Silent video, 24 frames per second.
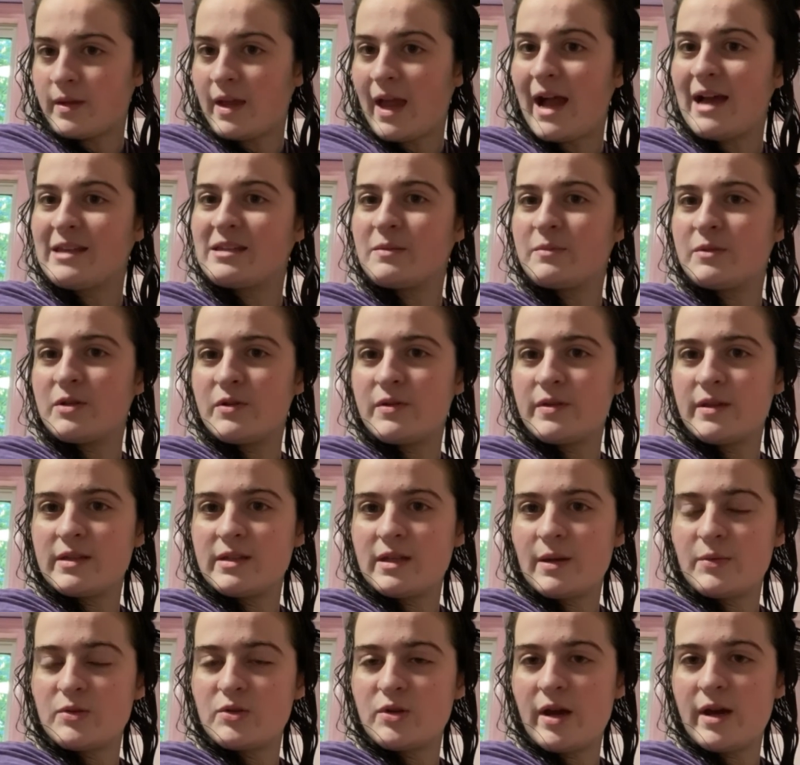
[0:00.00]
As I'm doing this,
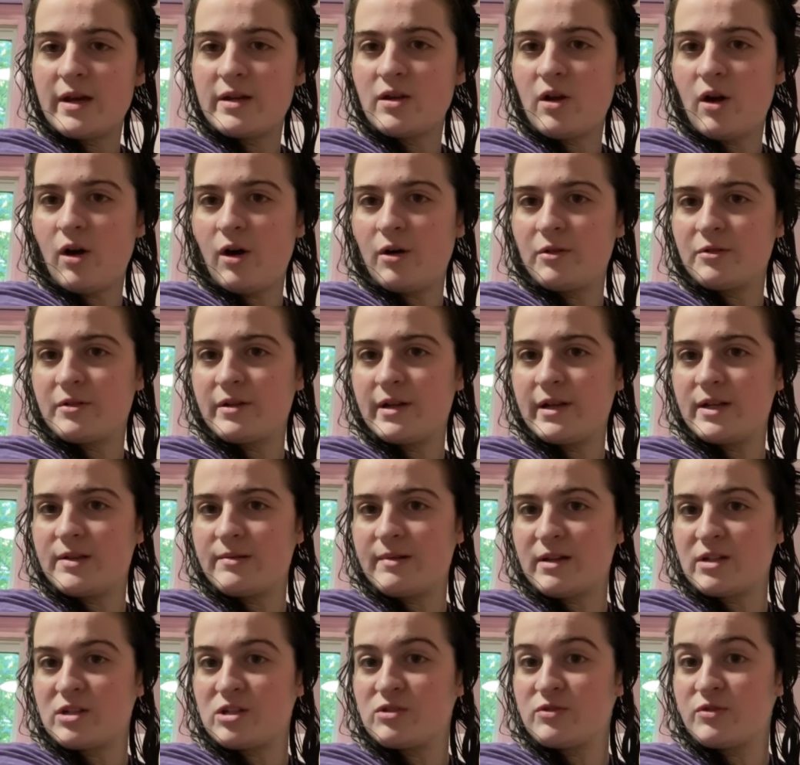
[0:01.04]
I'm trying to alternate
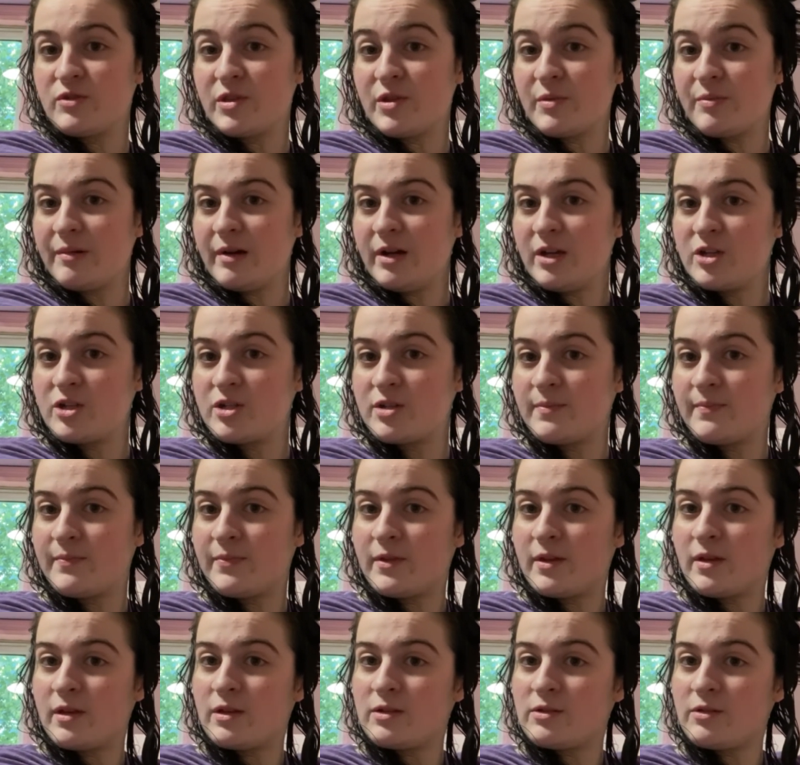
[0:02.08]
directions with the brush
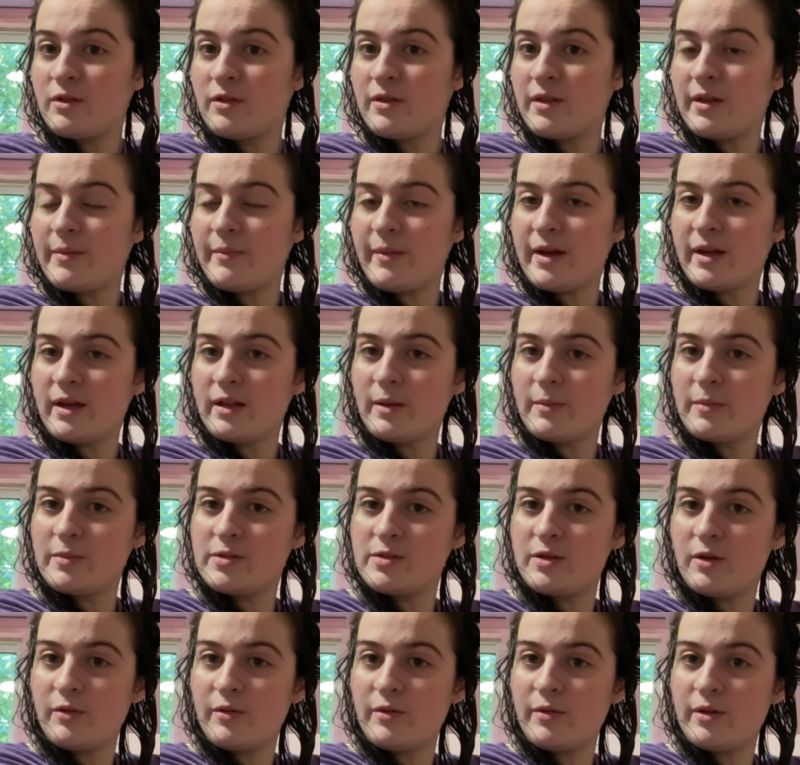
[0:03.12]
so that my clumps
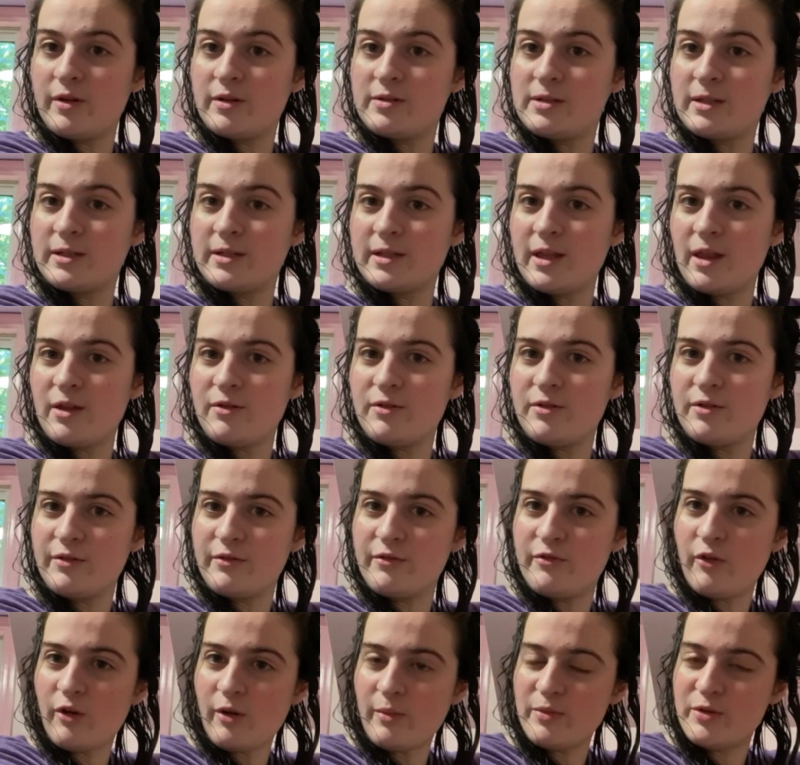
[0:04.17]
don't stick together and
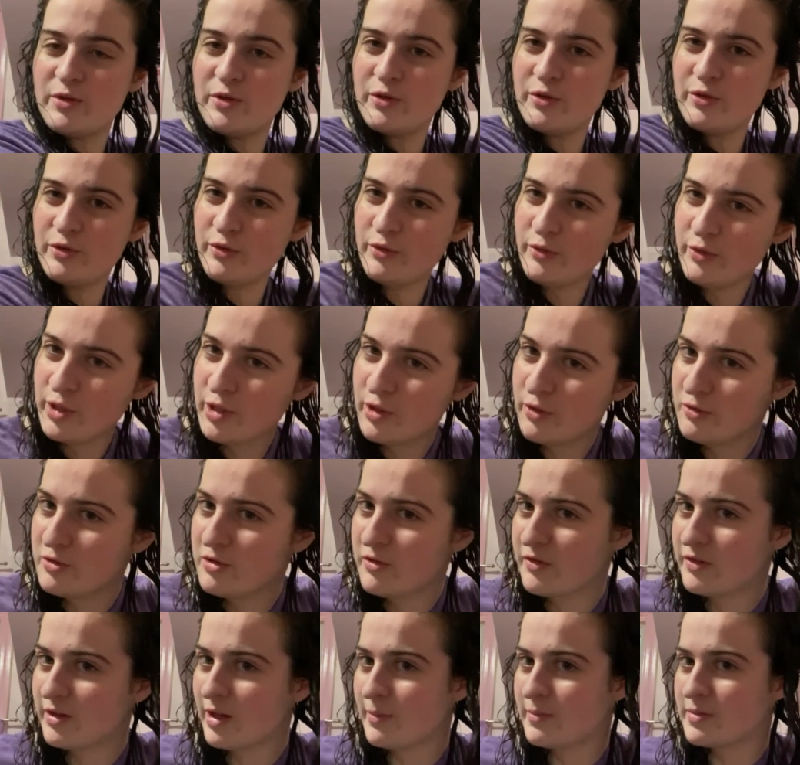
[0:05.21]
form too huge
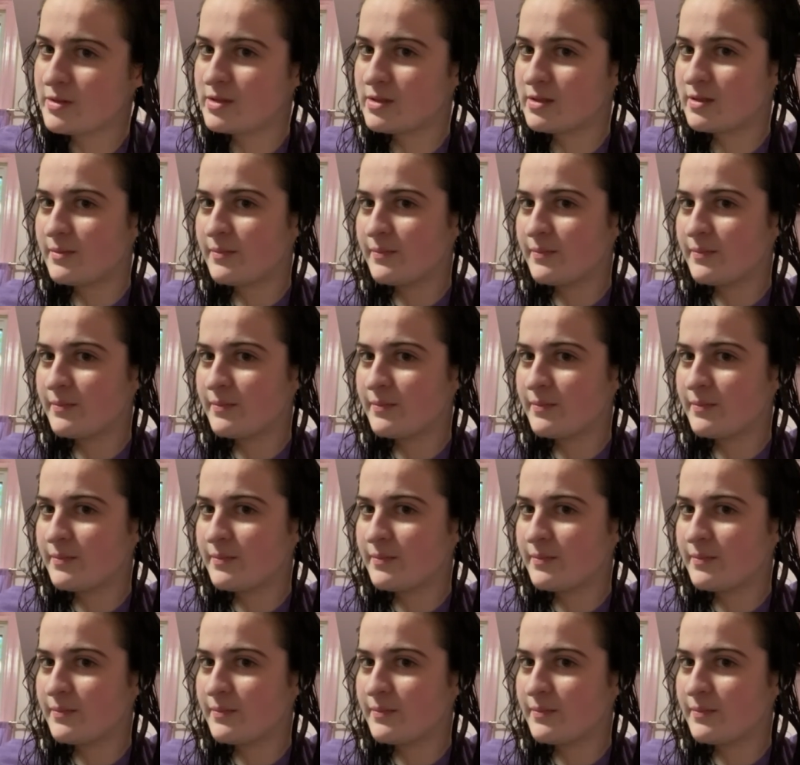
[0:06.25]
of clumps.